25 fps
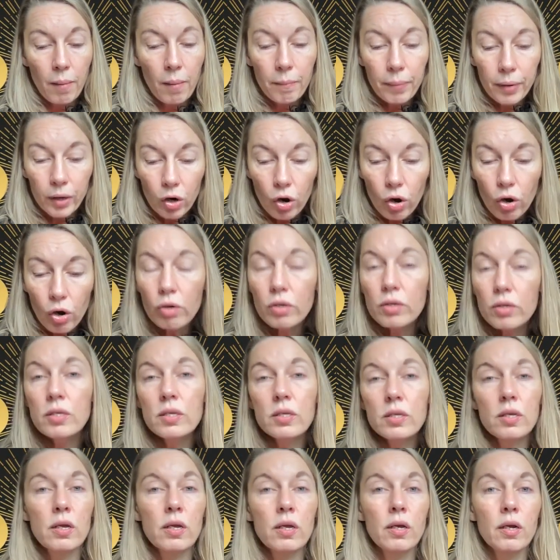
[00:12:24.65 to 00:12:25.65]

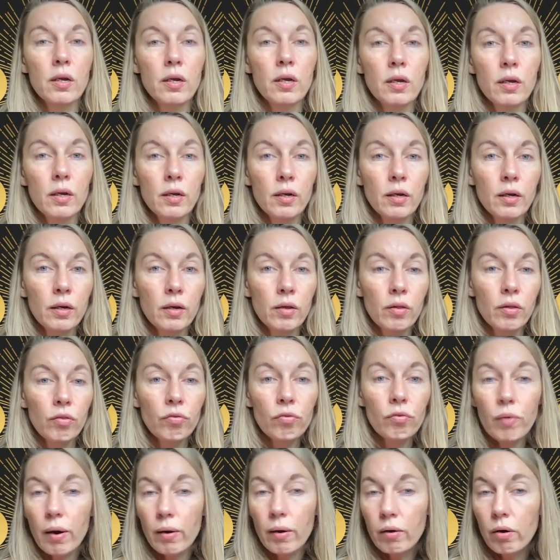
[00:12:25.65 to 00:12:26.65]
because
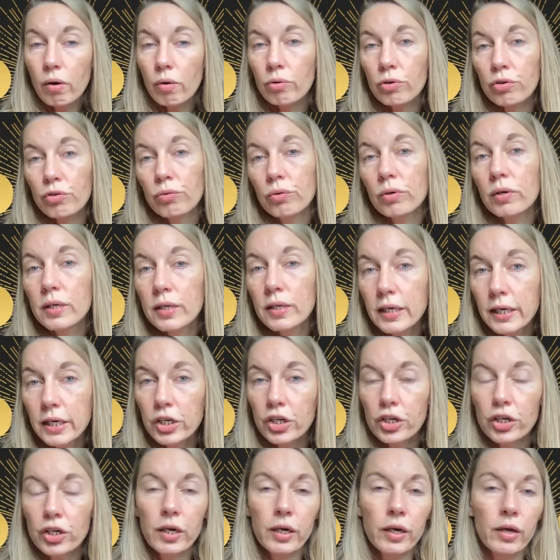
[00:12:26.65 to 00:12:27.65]
through our cultural
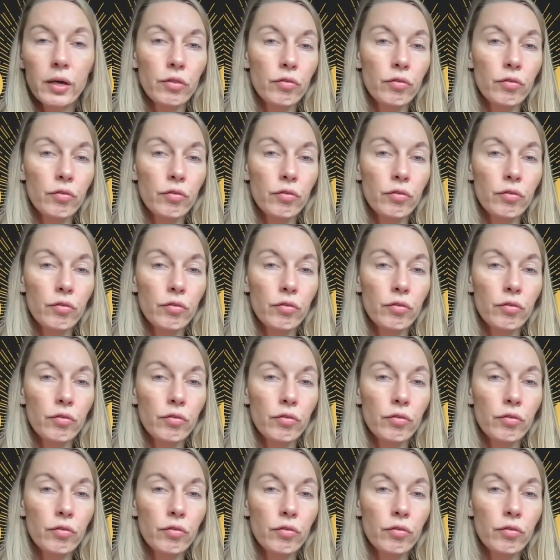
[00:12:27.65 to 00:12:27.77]
conditioning